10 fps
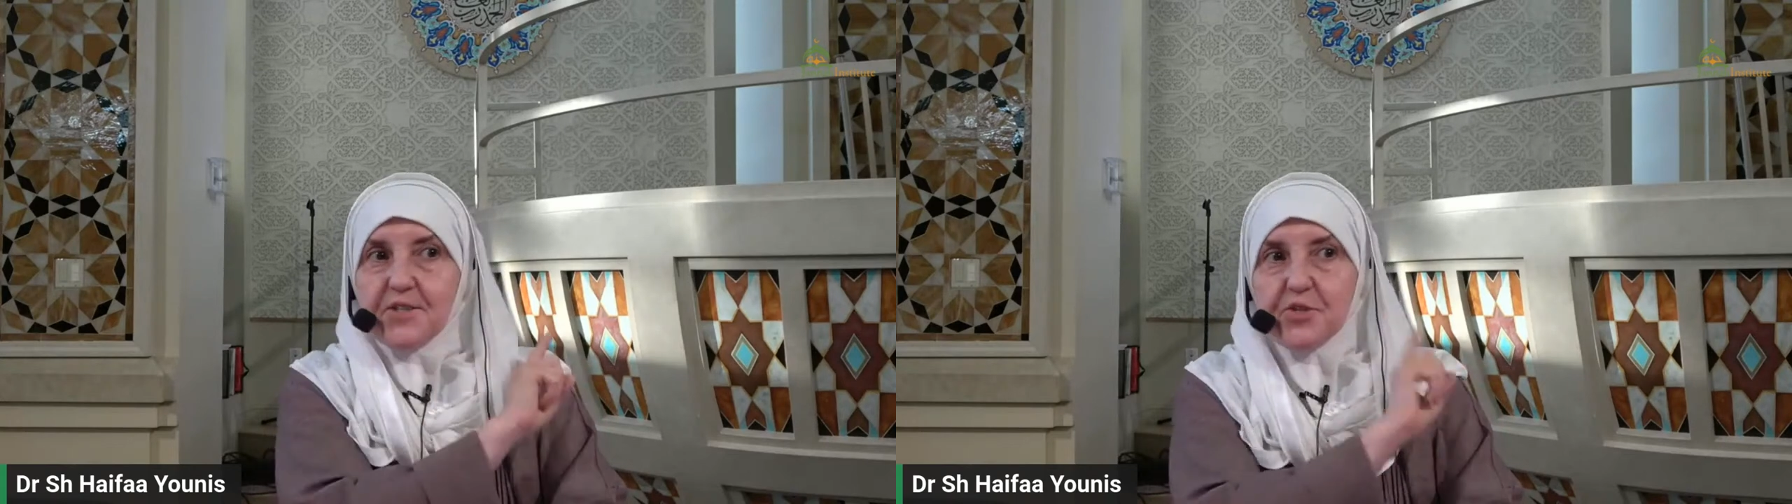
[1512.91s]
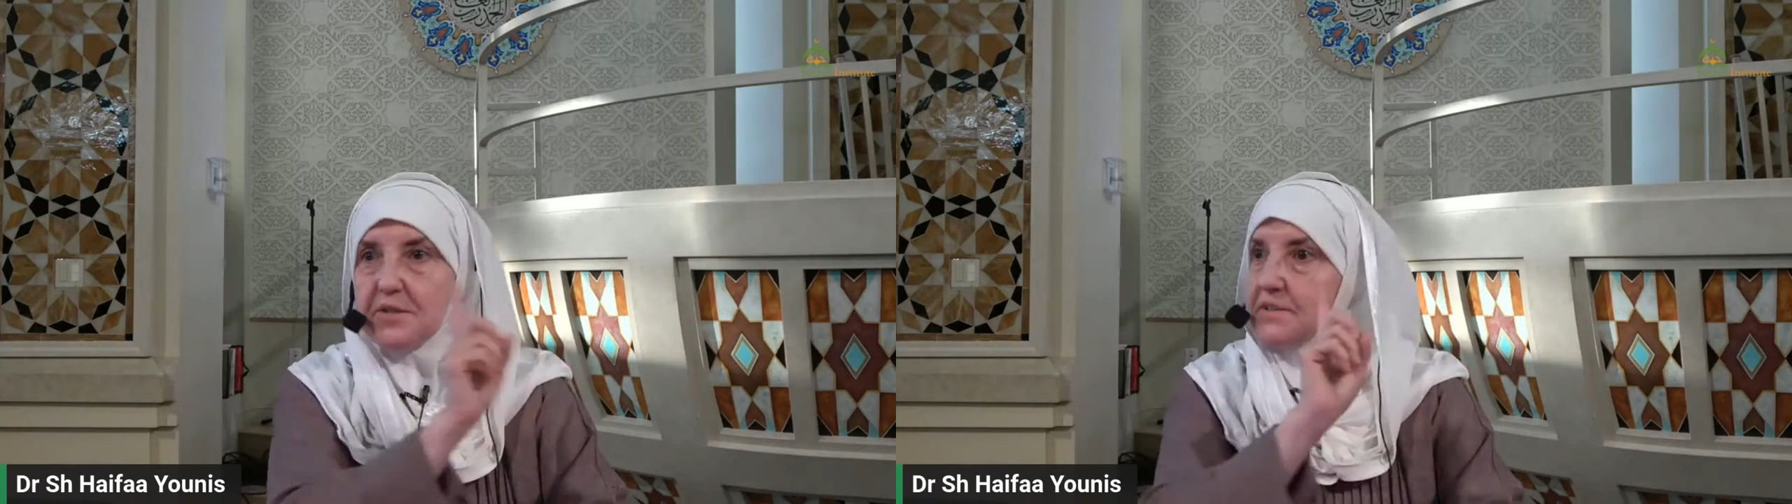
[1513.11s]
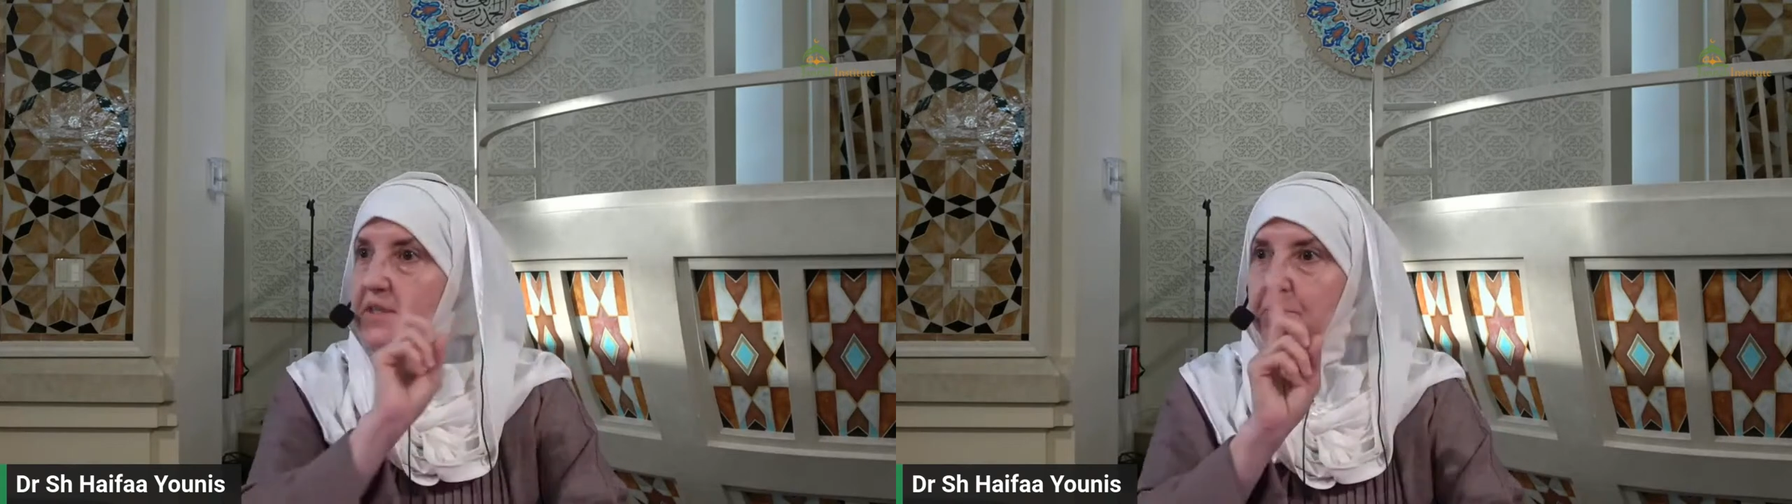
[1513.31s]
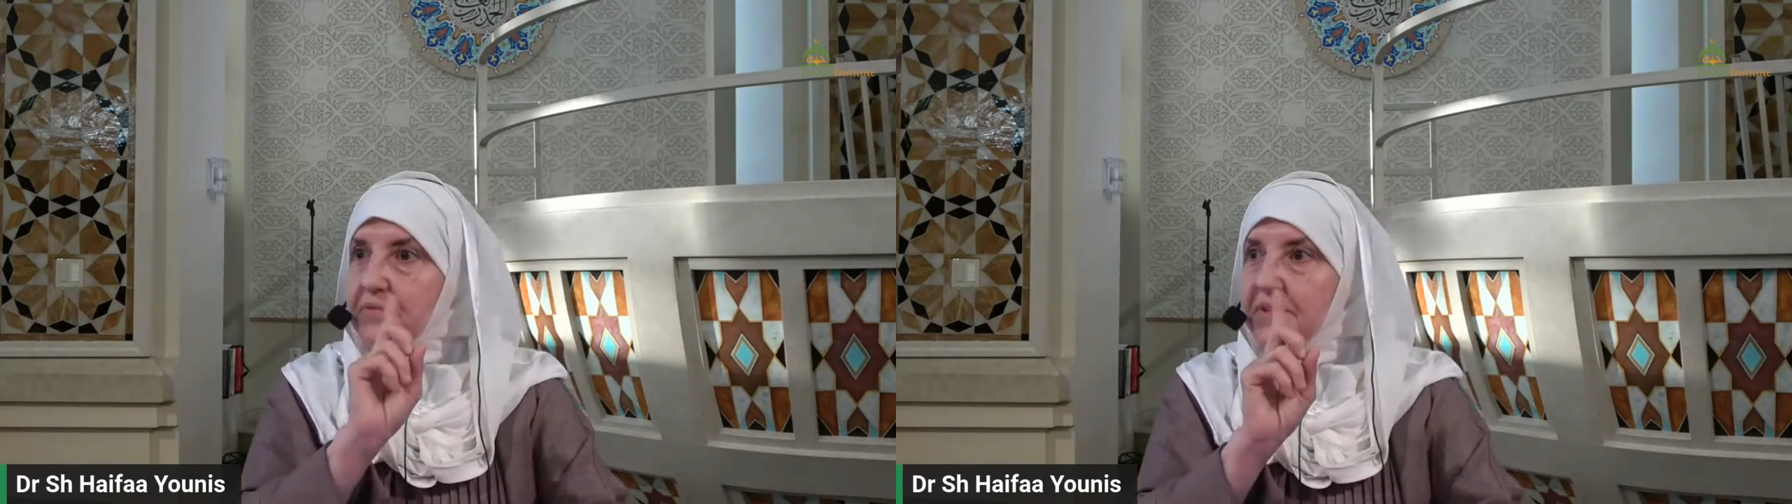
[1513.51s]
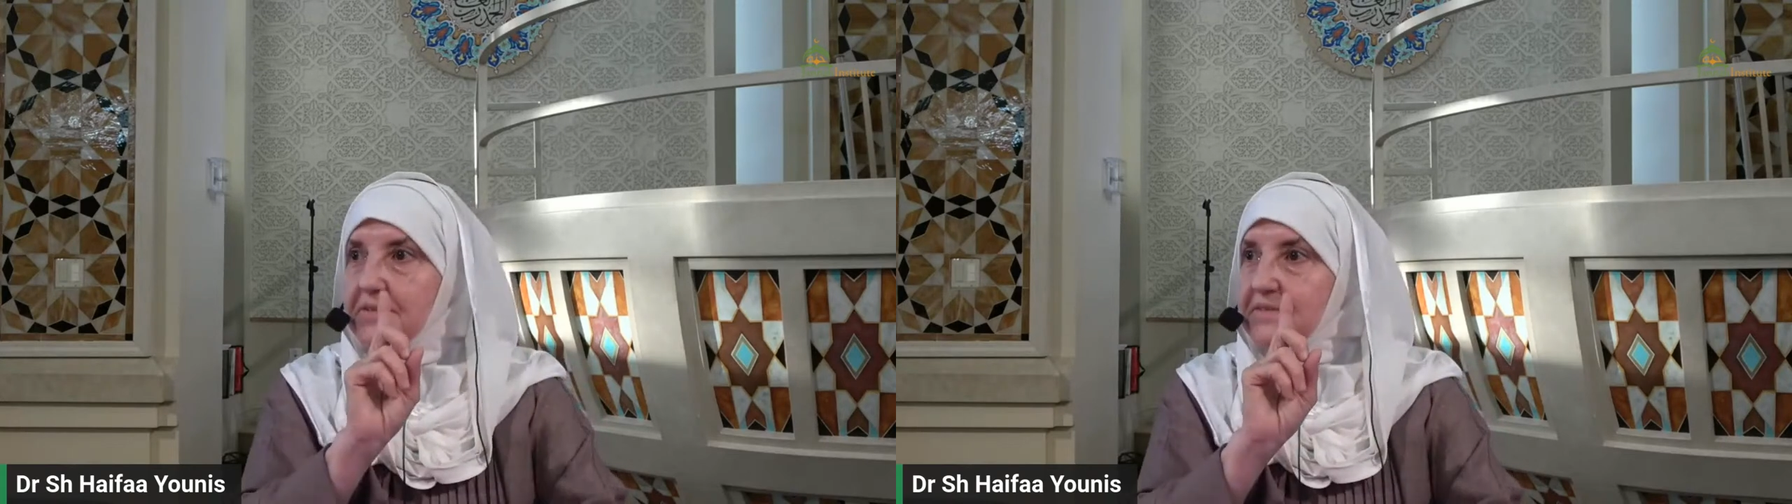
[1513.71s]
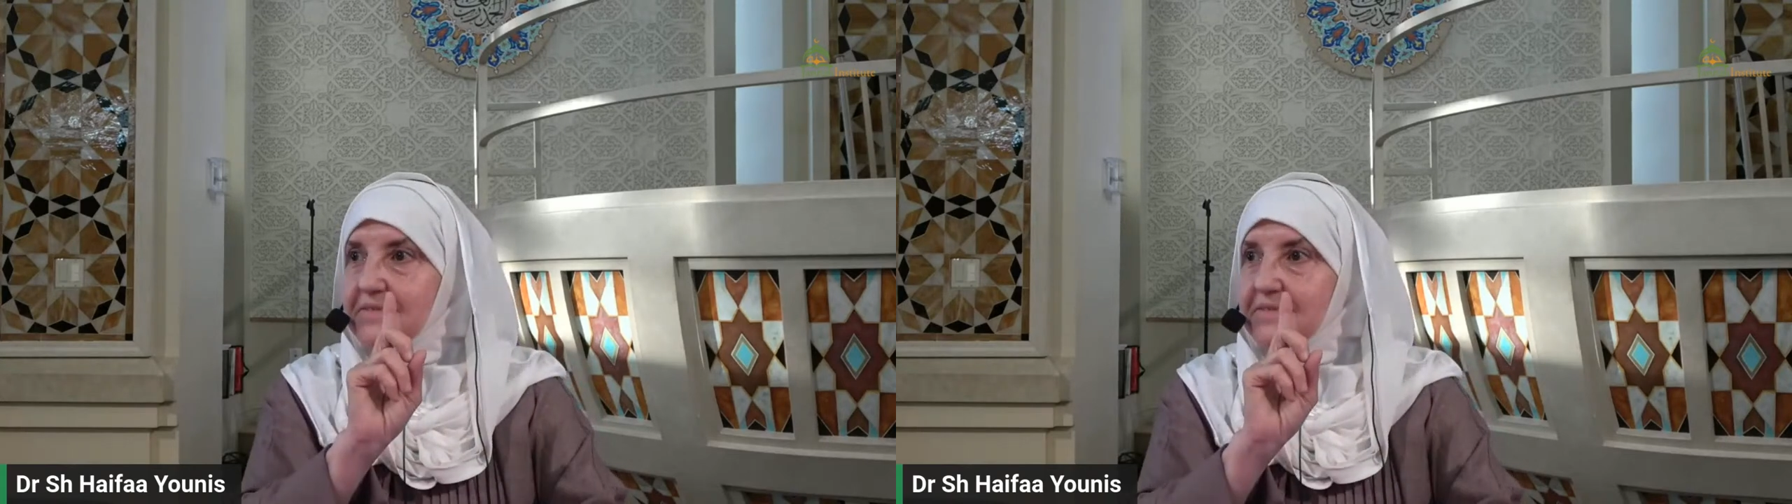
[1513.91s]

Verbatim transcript: is not above you.